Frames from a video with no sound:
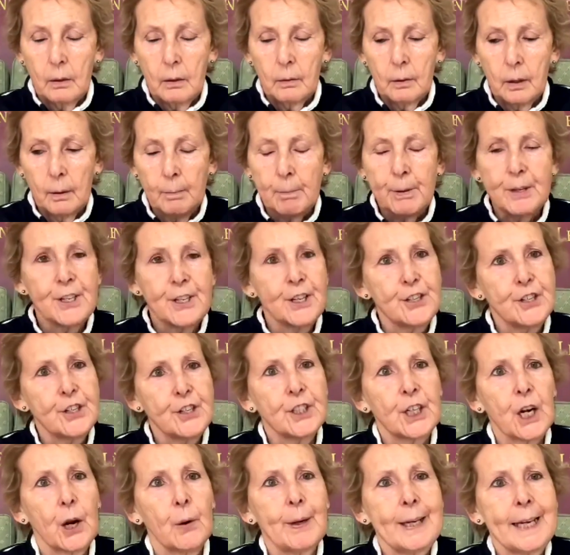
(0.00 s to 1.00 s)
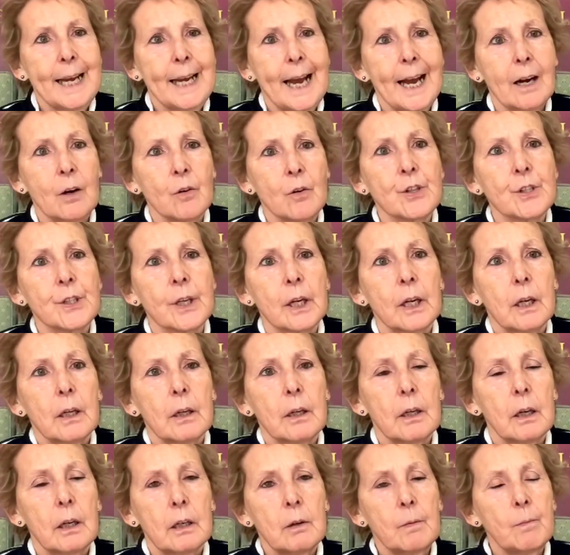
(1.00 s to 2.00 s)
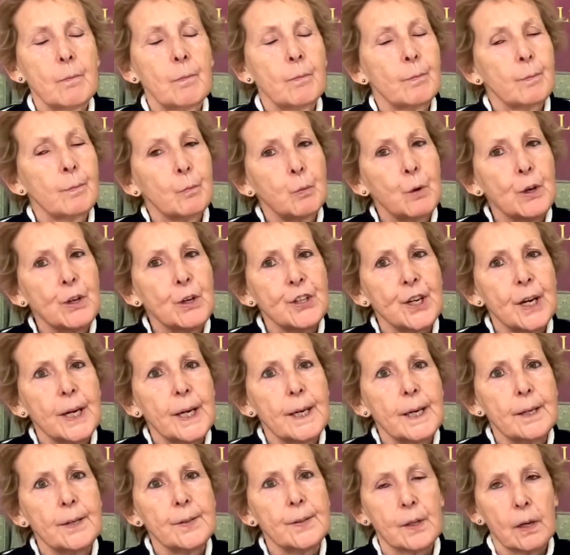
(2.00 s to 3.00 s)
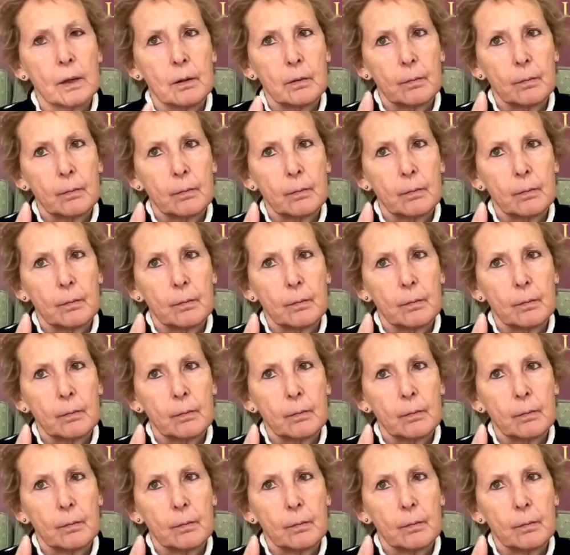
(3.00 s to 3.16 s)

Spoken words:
petition going out, which is